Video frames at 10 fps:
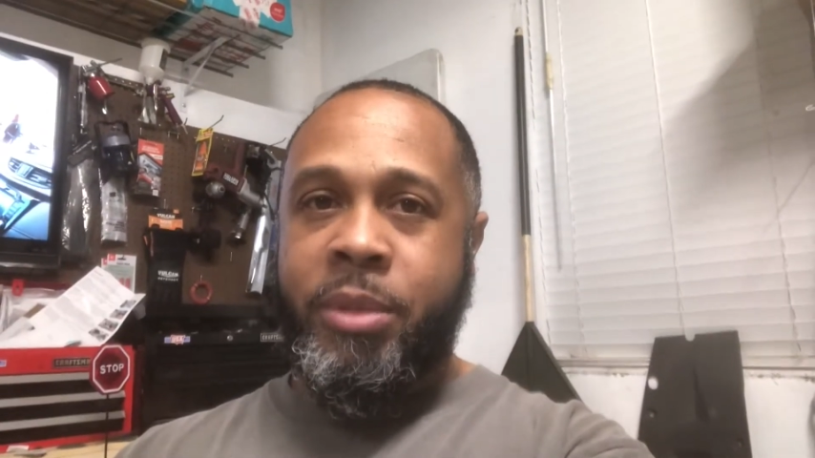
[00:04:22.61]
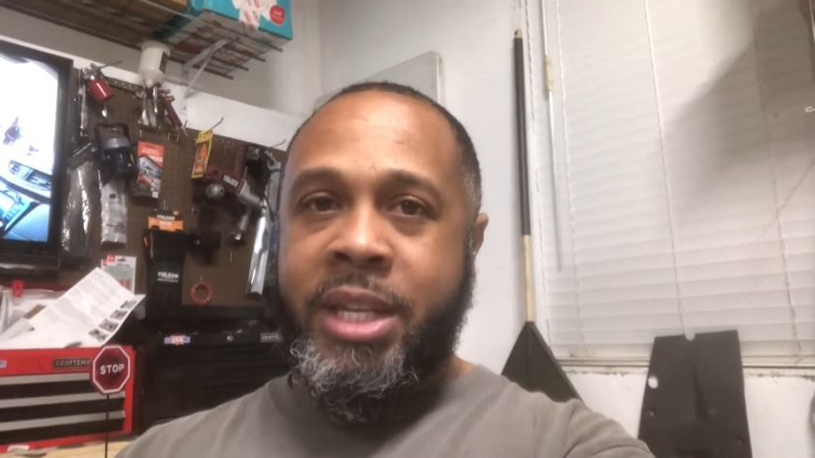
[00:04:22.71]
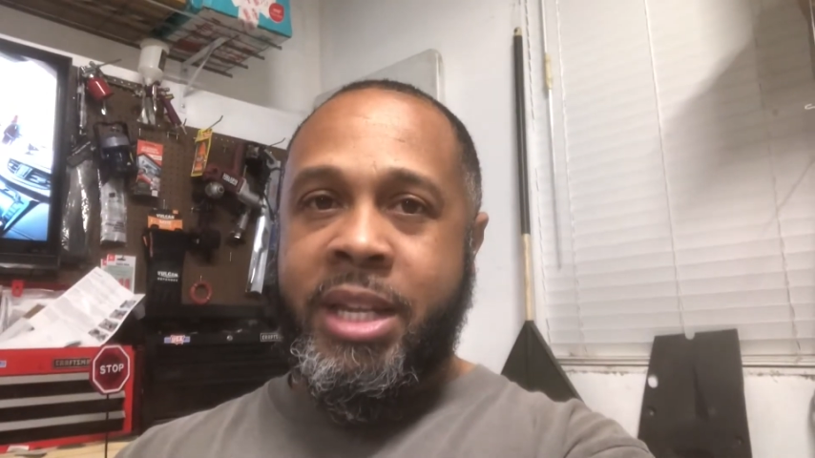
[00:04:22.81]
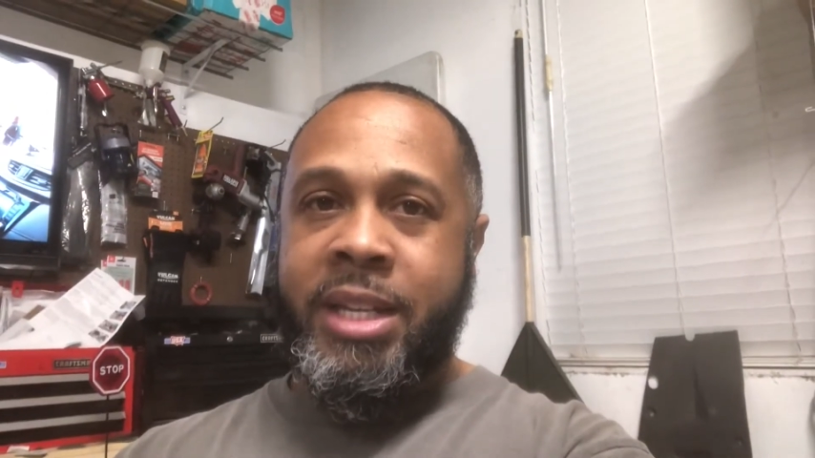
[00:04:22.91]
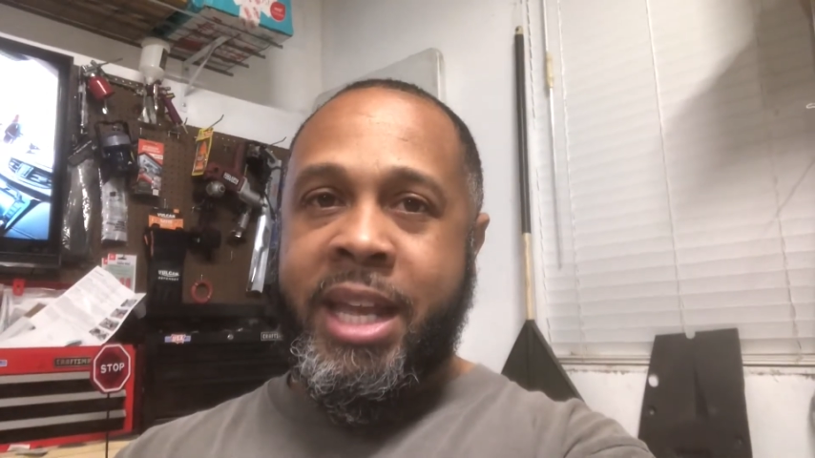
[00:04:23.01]

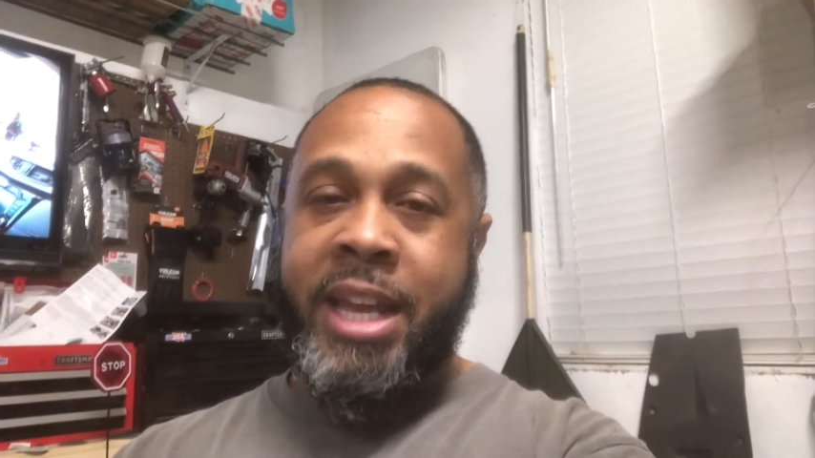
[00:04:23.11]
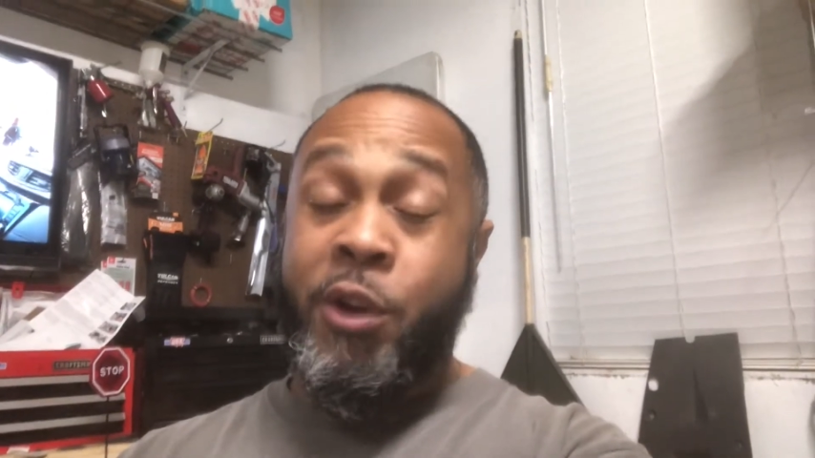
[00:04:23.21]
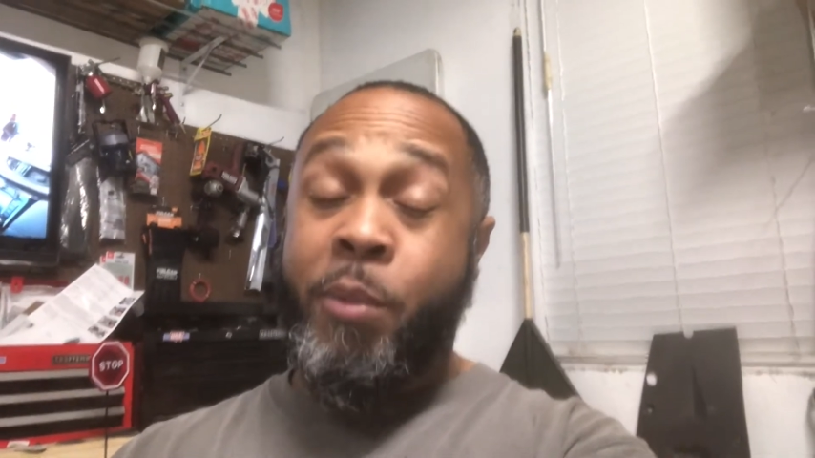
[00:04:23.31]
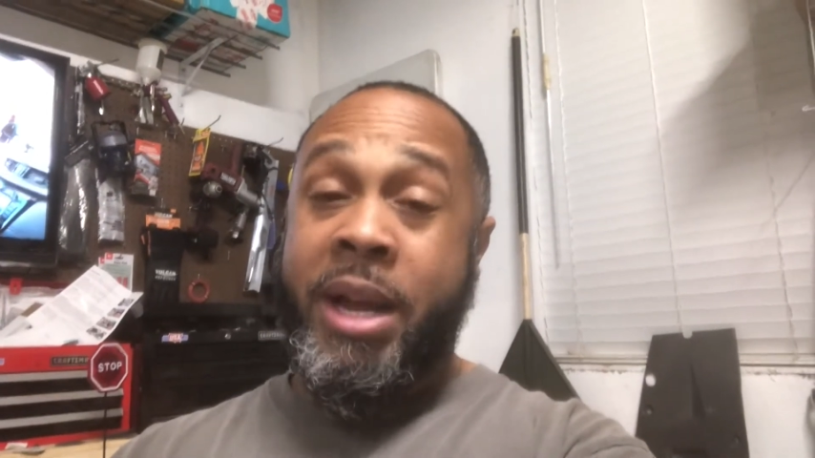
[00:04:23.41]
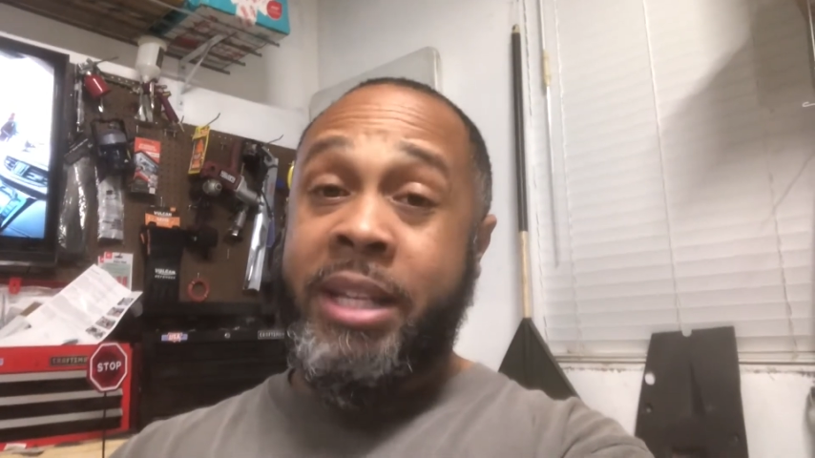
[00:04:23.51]
didn't hit
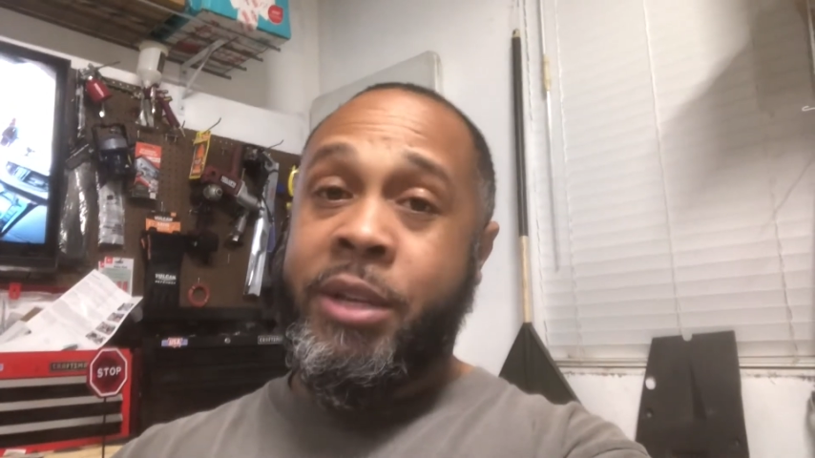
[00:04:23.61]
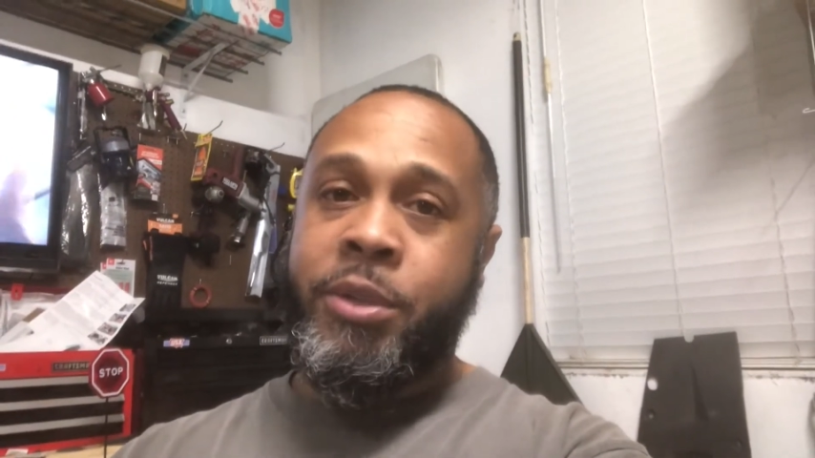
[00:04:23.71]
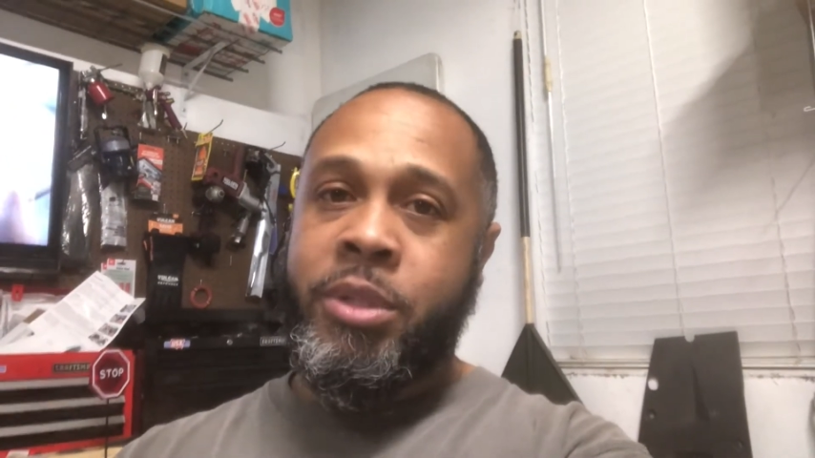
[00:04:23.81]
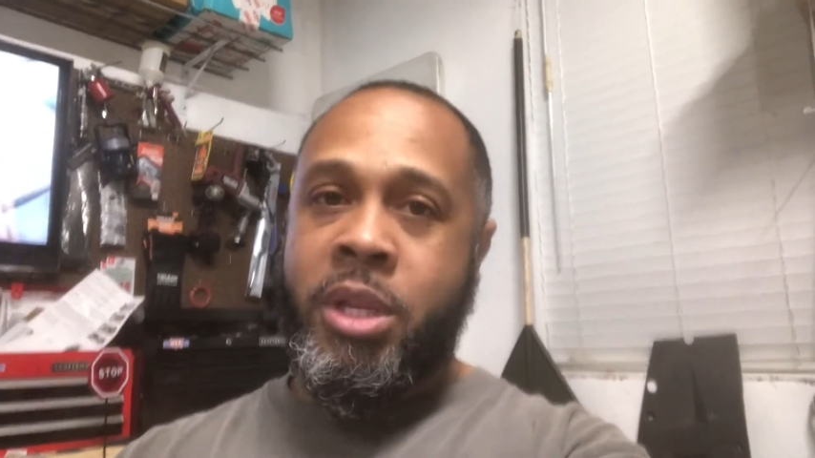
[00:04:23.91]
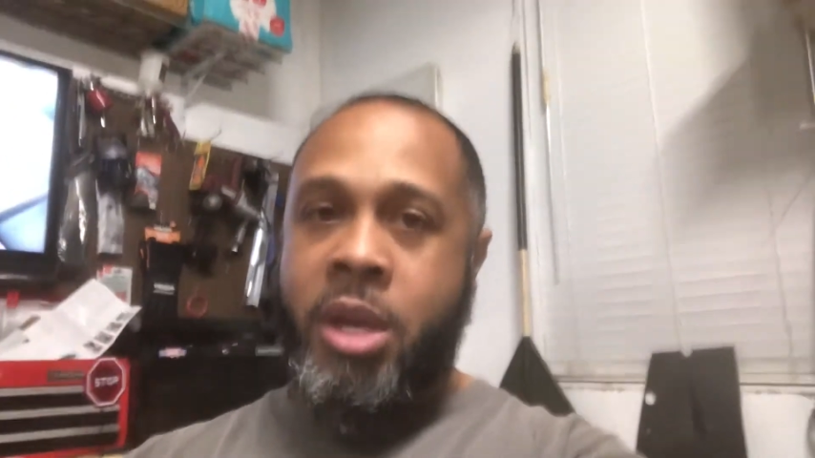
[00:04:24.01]
nobody else.